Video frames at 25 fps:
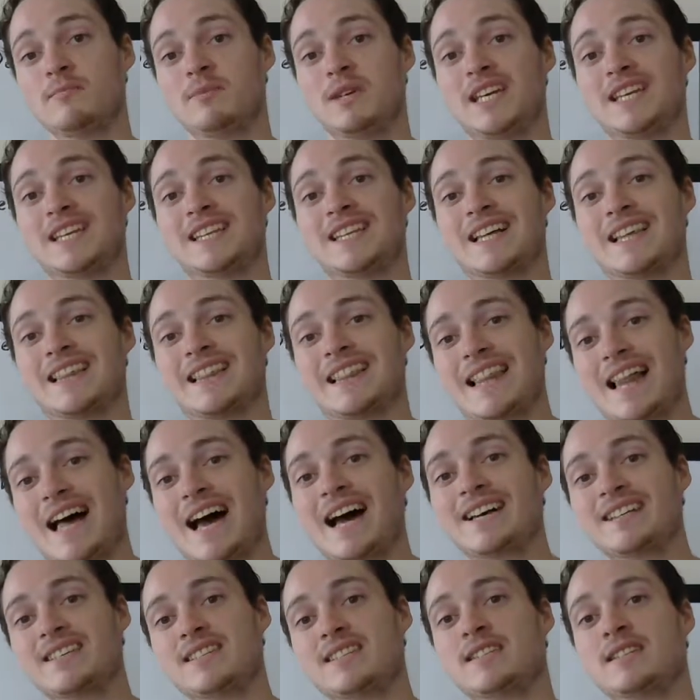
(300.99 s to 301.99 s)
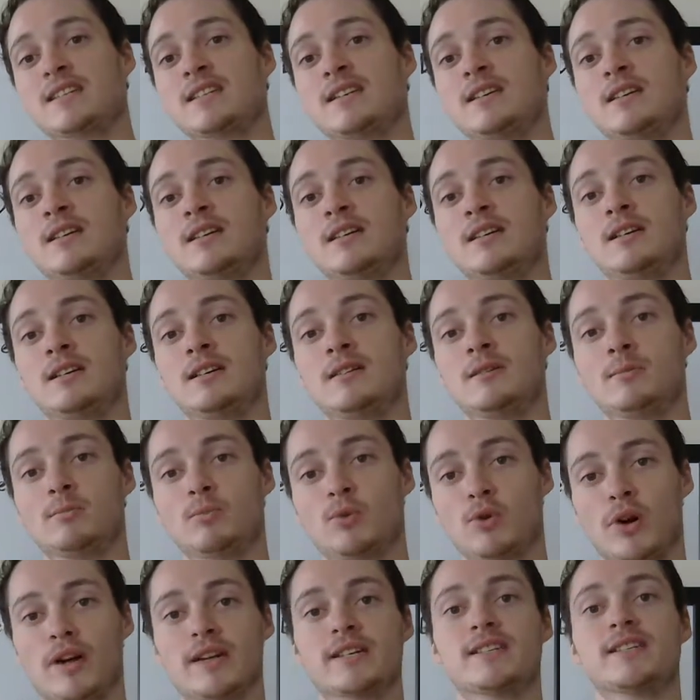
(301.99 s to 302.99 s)
being the last
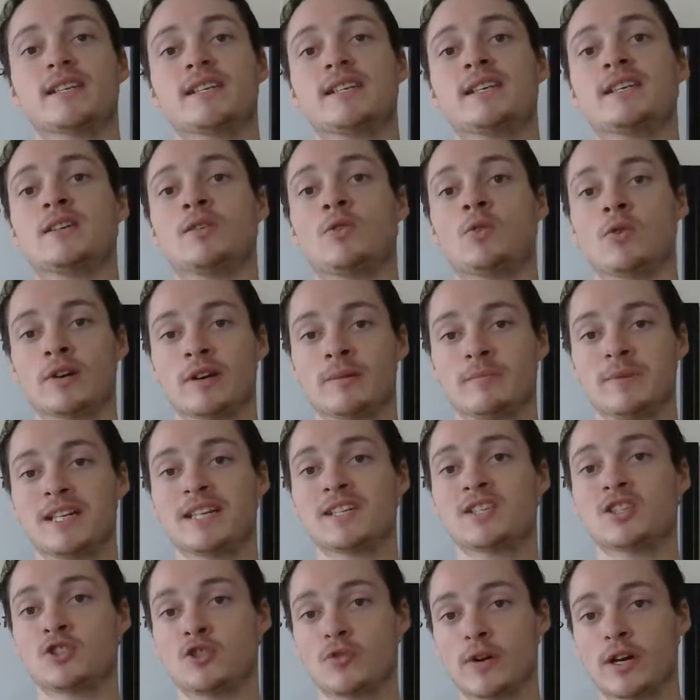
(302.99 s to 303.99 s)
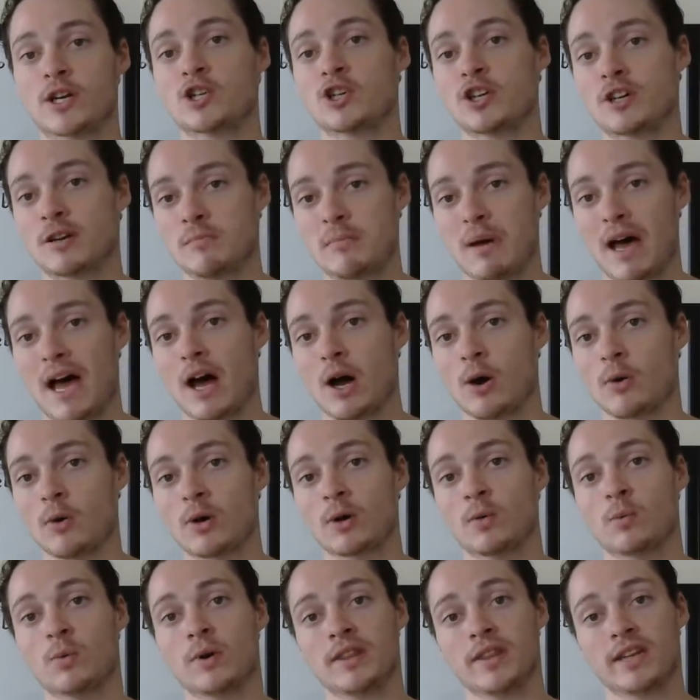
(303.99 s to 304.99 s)
president or administration in
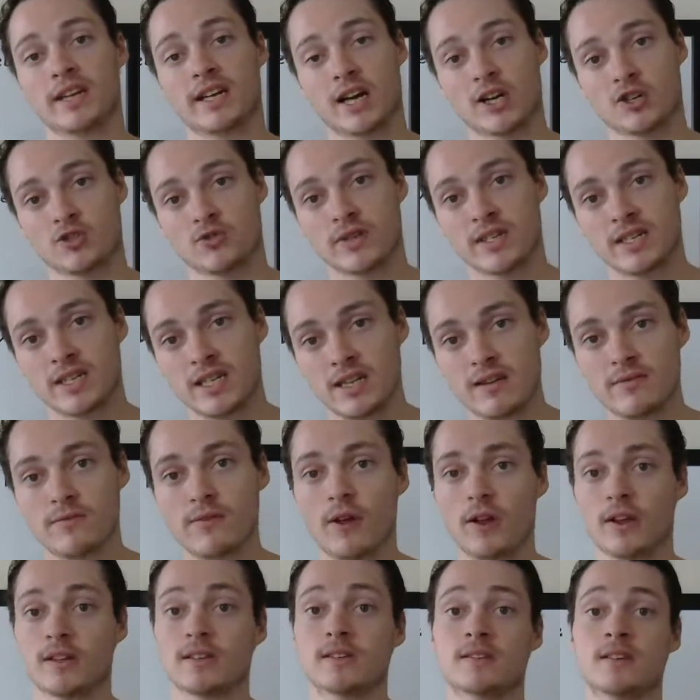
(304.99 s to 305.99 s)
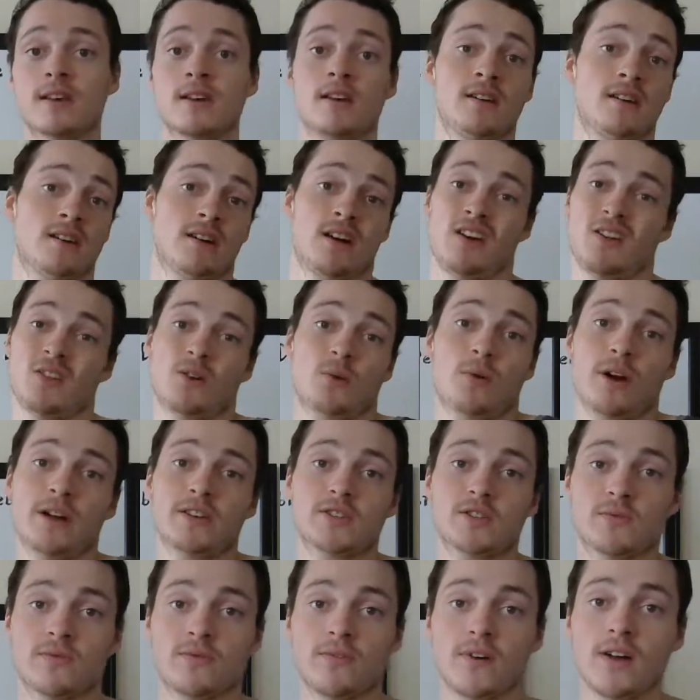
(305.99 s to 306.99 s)
power when the country defaults.
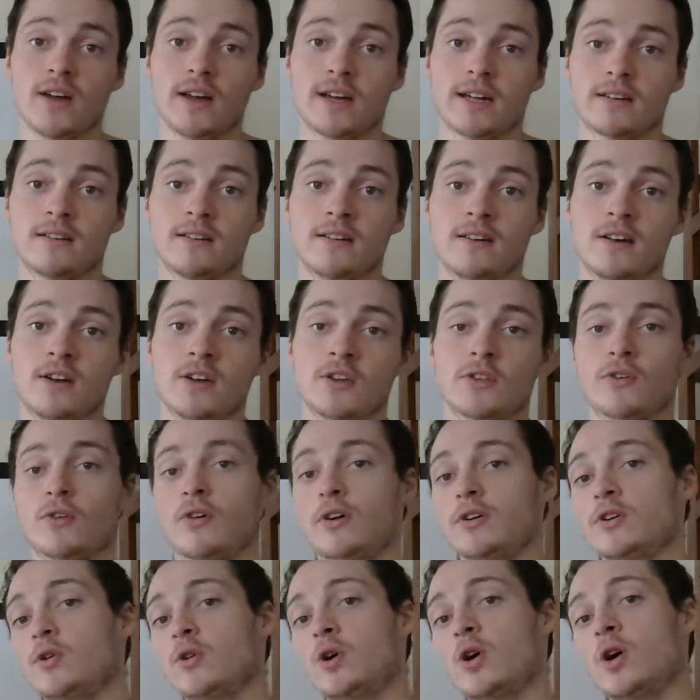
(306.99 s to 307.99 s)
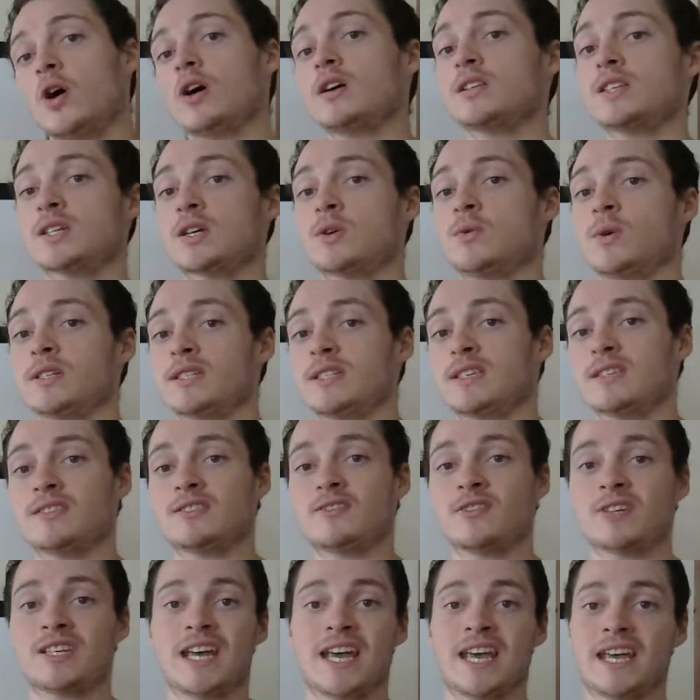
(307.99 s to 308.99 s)
Otherwise, you're fine. There are no consequences
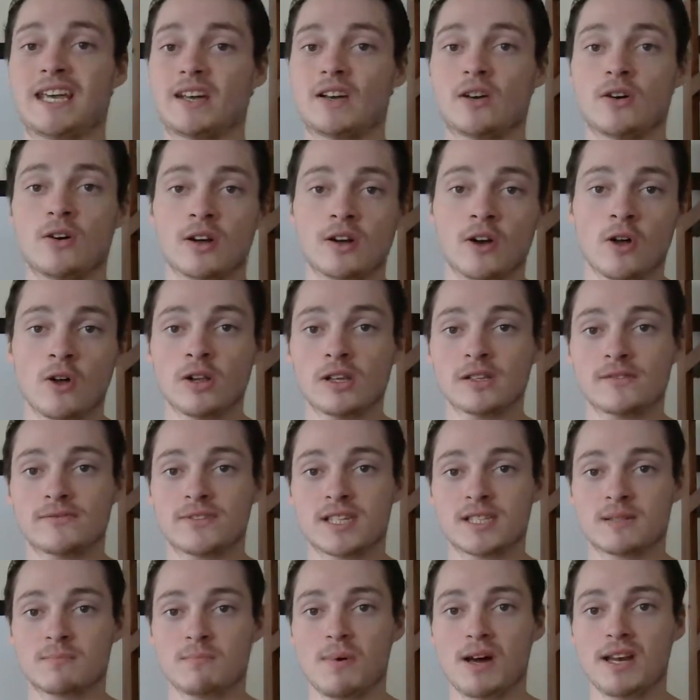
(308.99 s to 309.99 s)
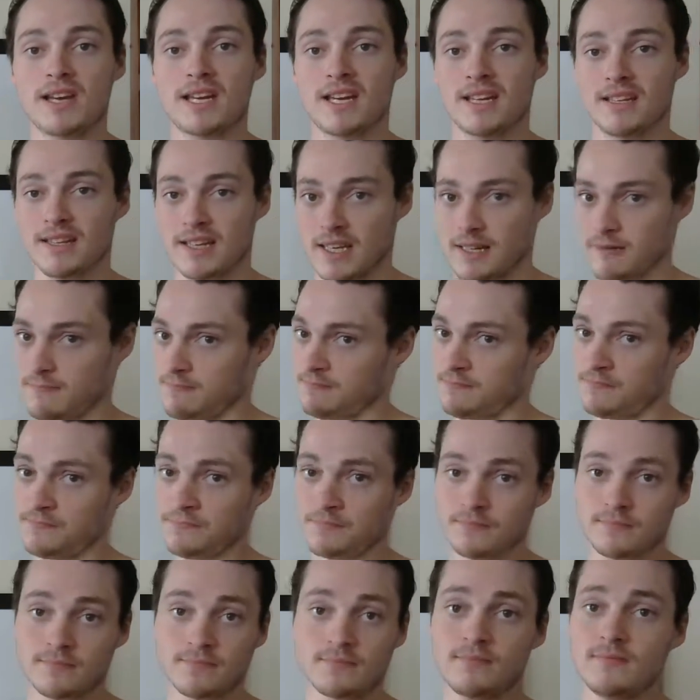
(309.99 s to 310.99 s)
to taking on all of this money and then
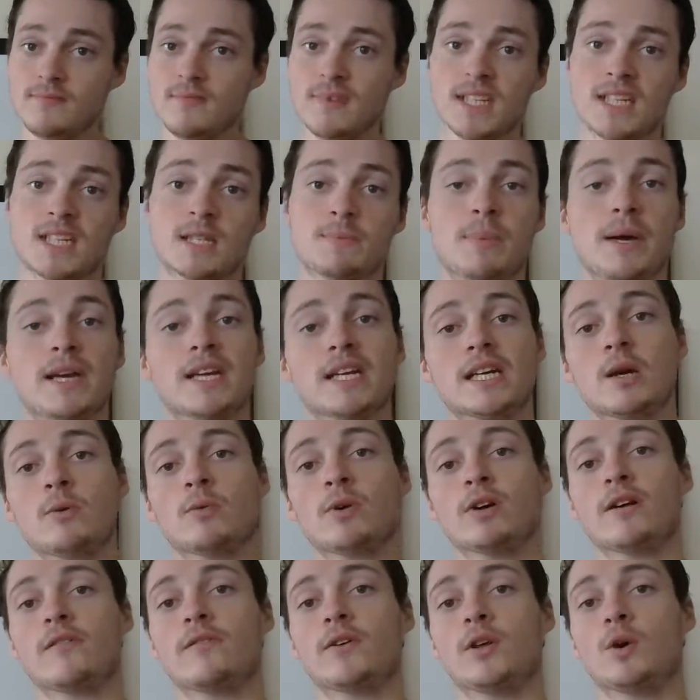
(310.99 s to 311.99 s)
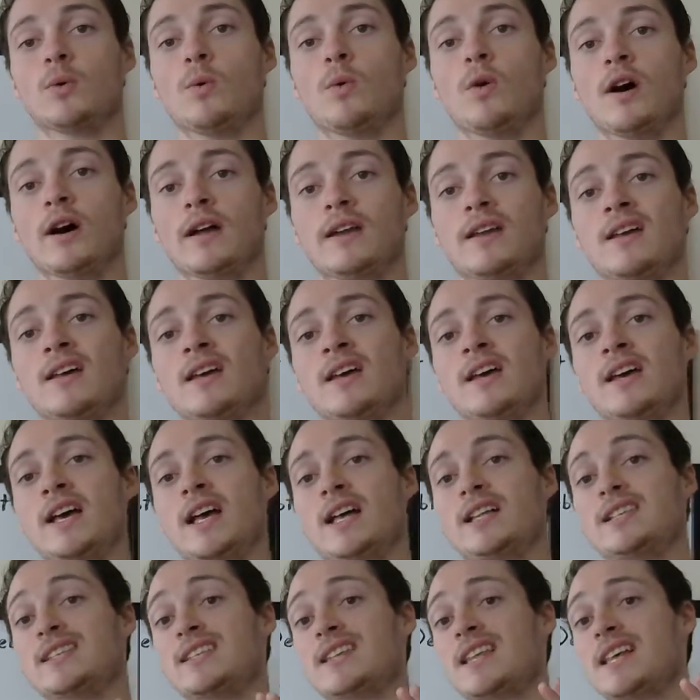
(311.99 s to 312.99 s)
spending it wherever you want.
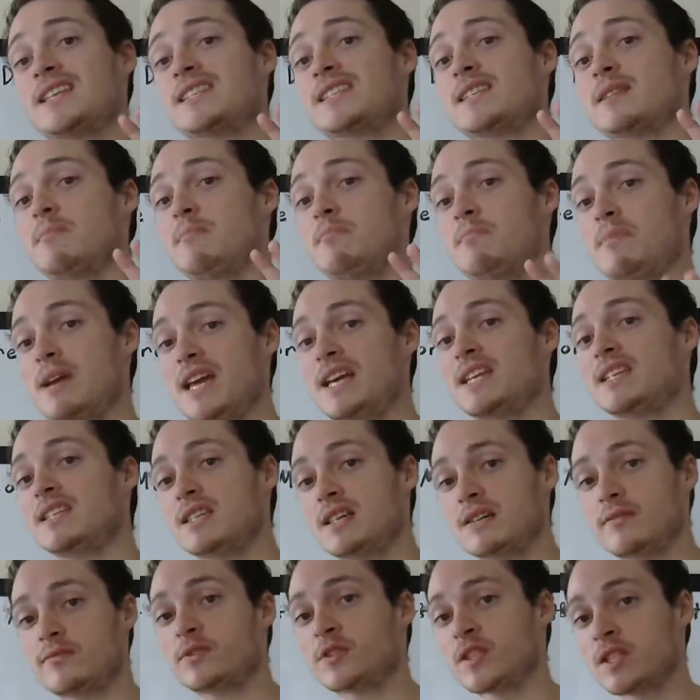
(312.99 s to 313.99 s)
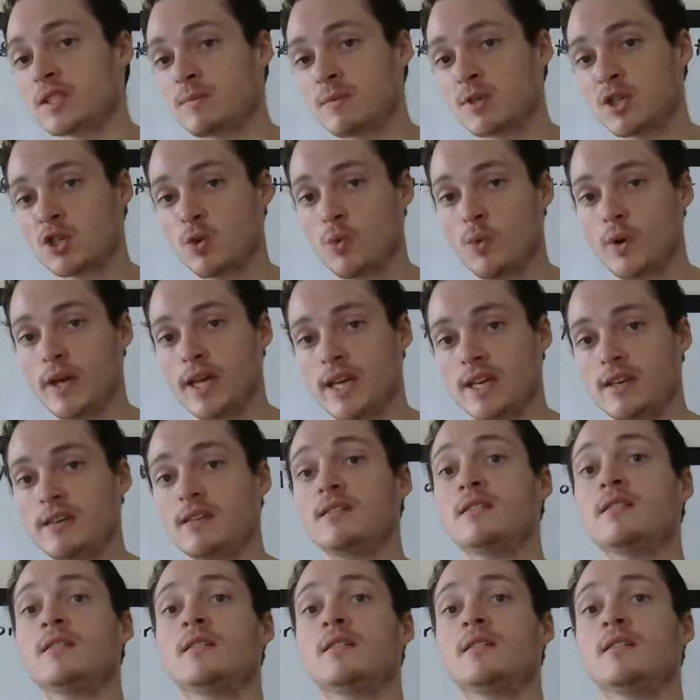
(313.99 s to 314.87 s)
And so that's the main difference between